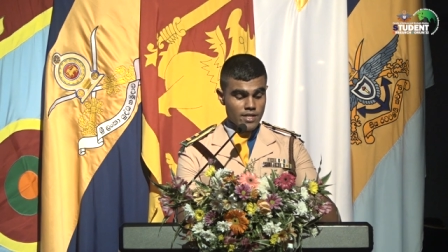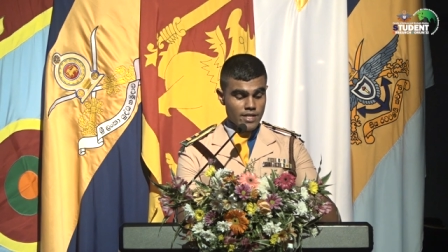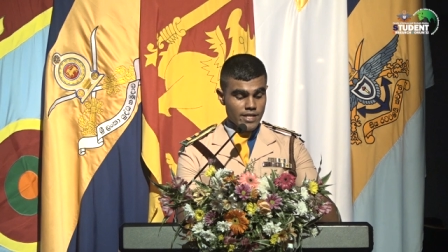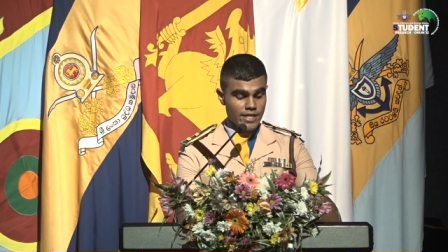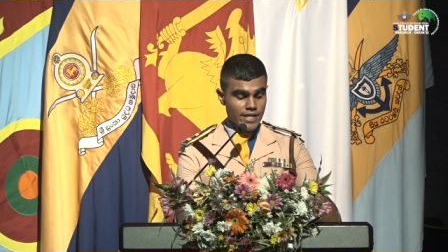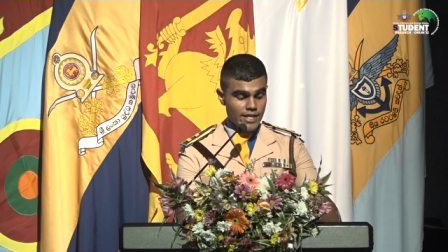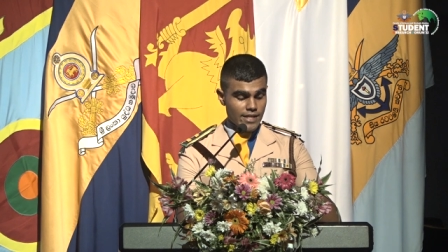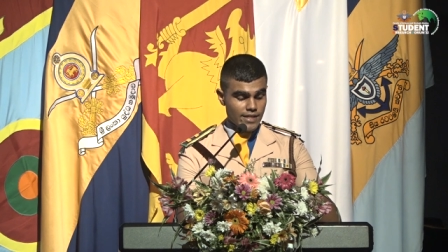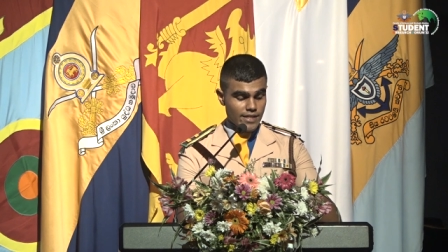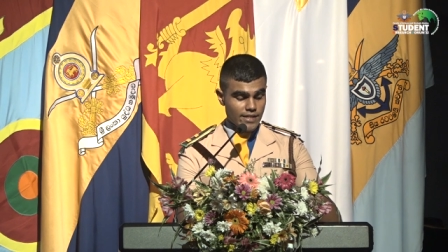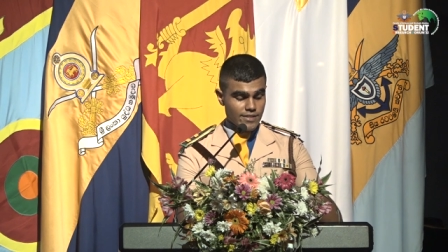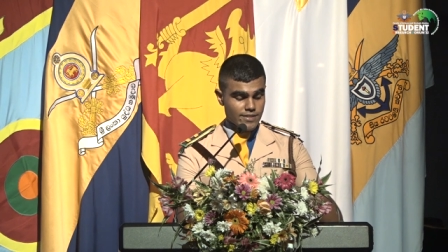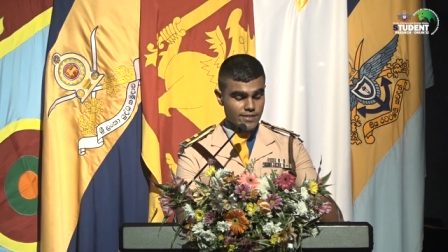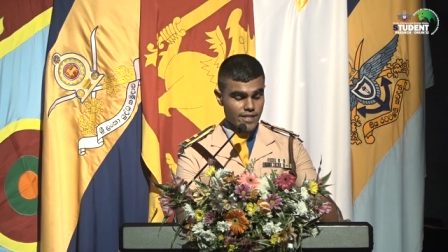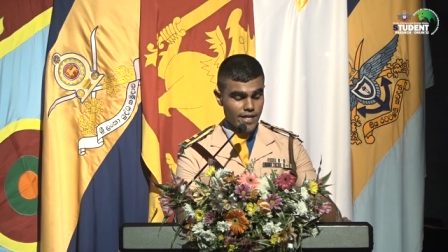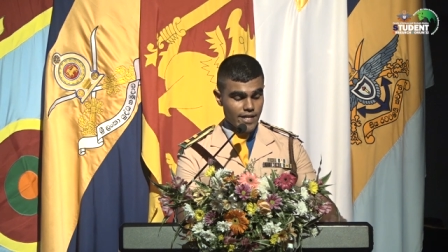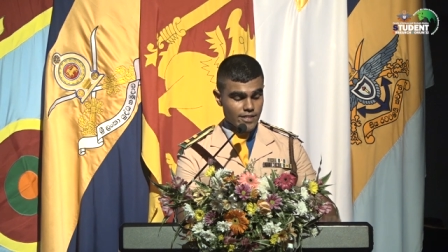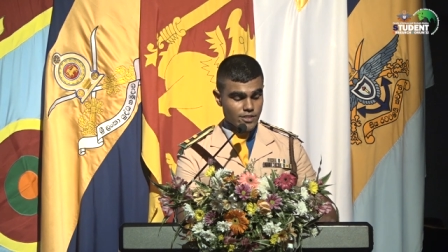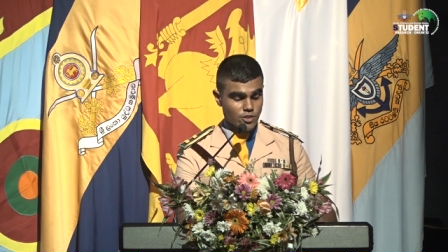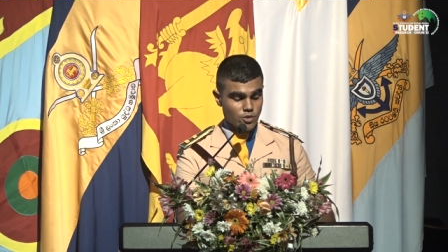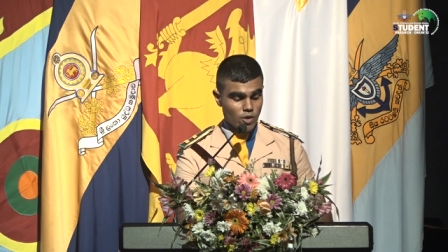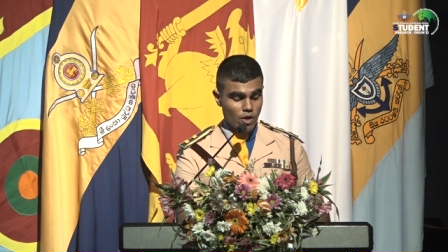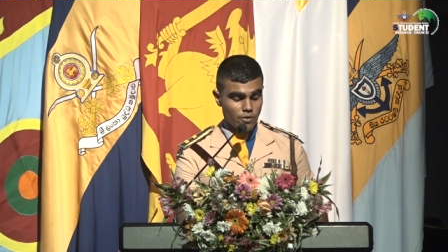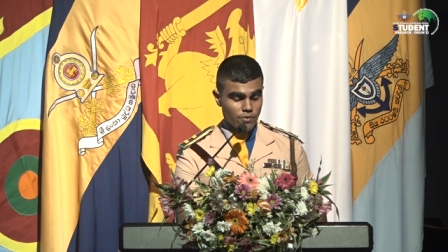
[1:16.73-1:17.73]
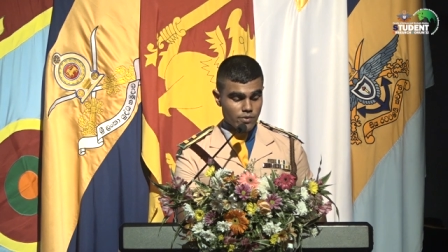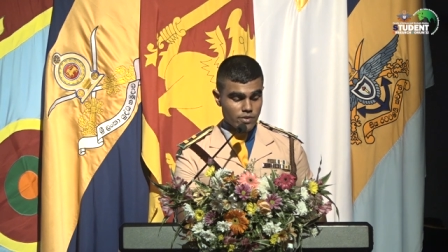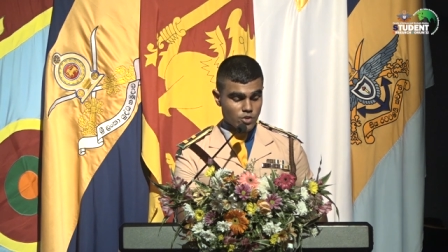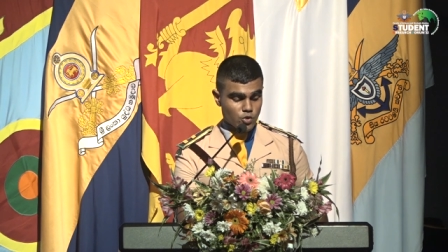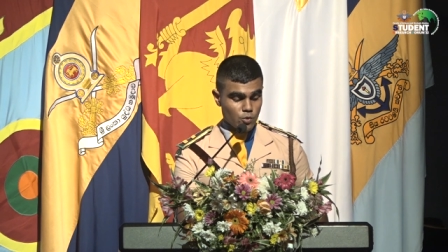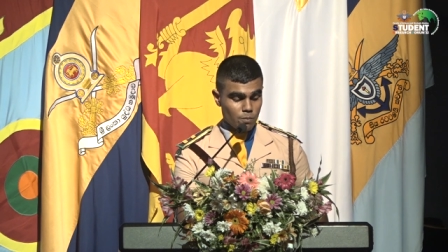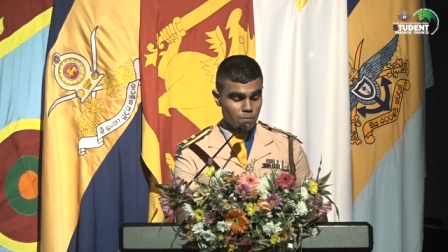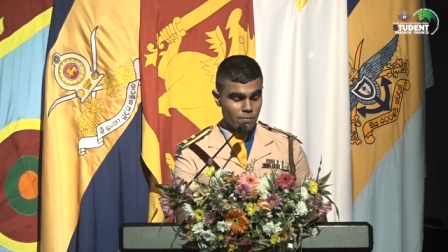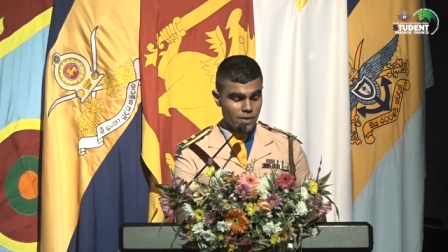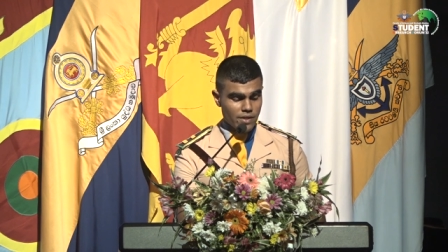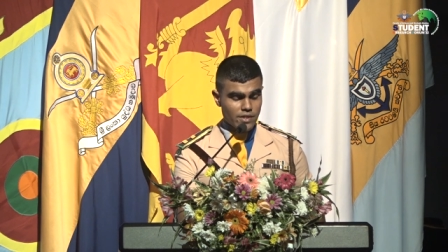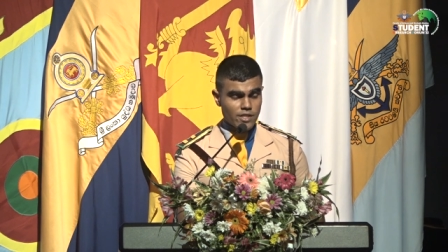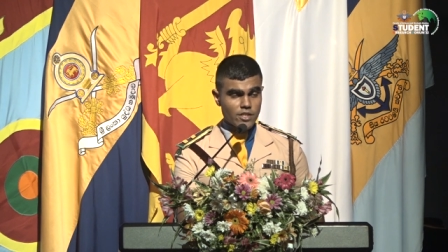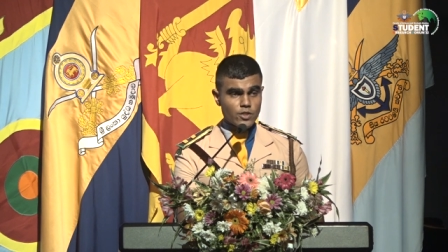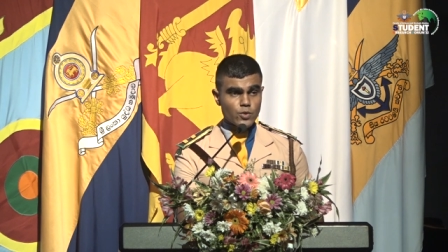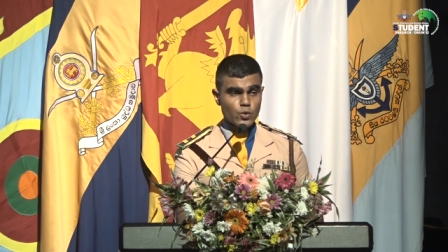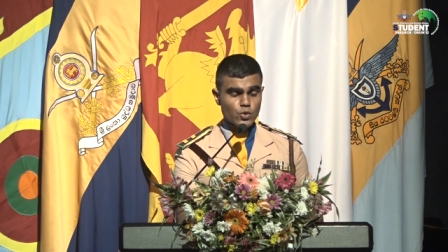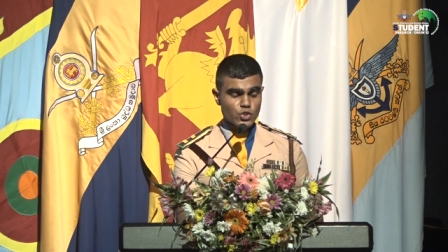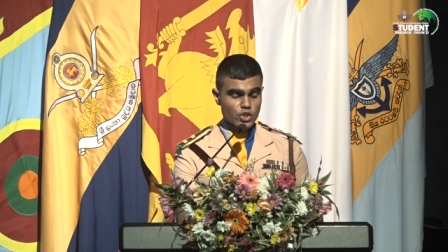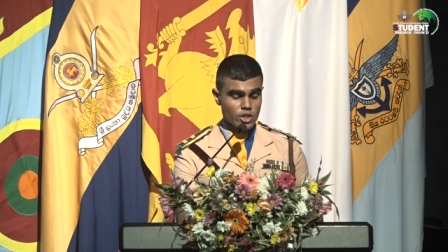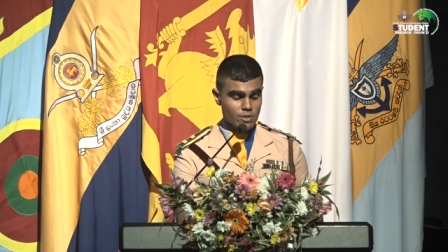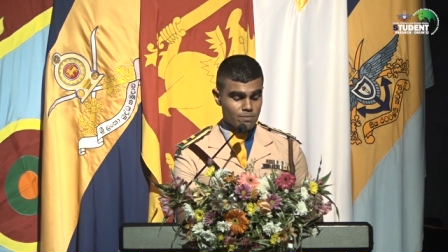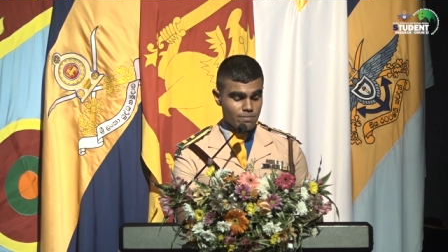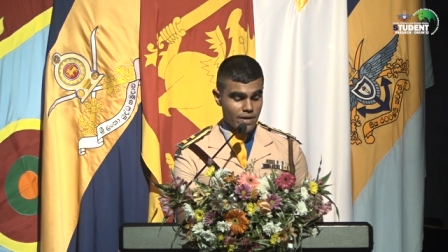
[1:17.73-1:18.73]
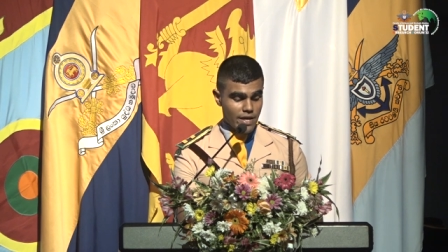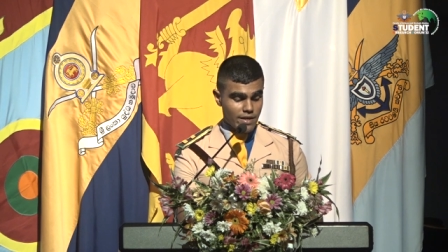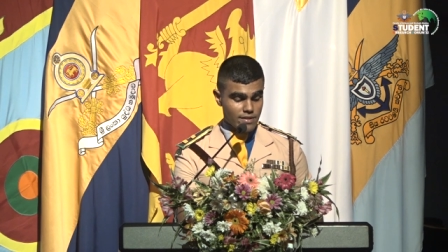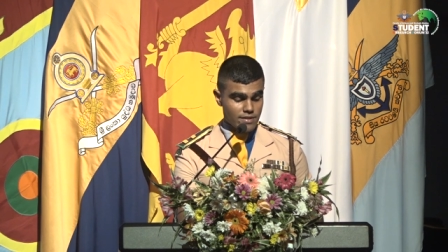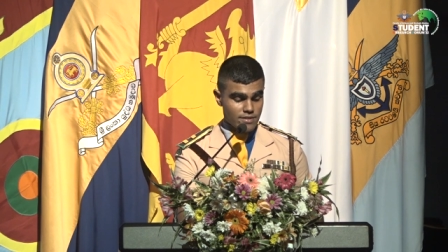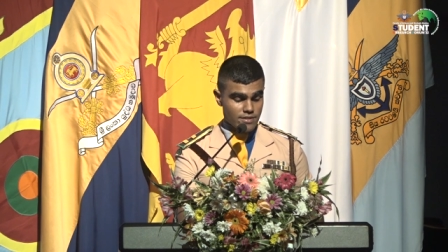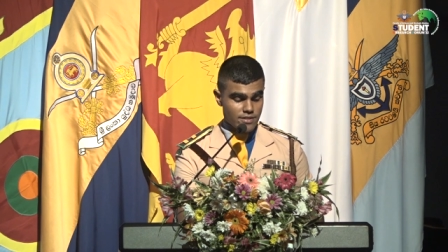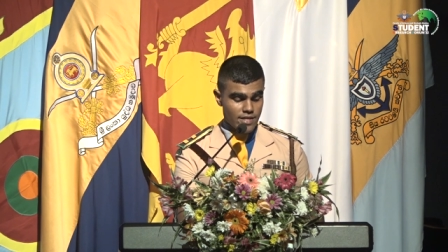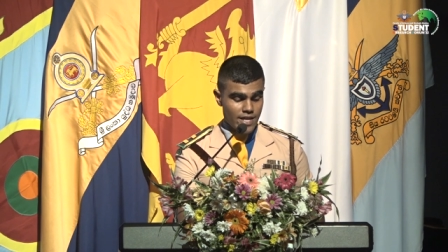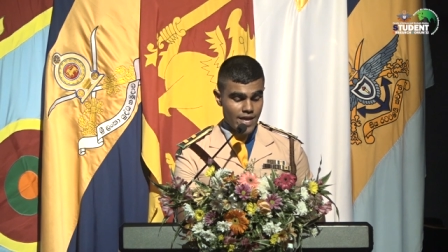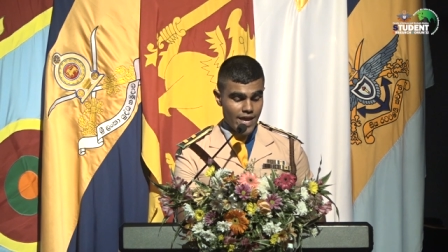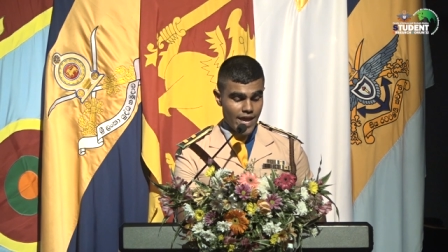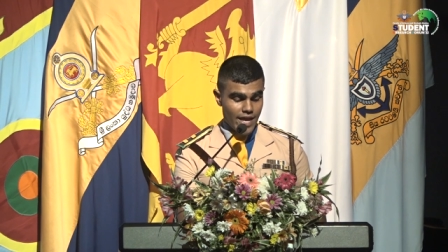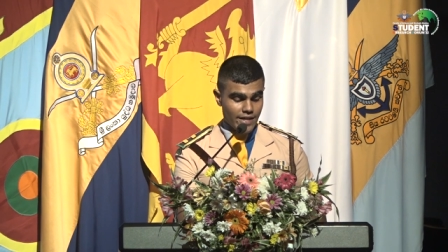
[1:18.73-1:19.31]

he led tank squadrons to many crucial battles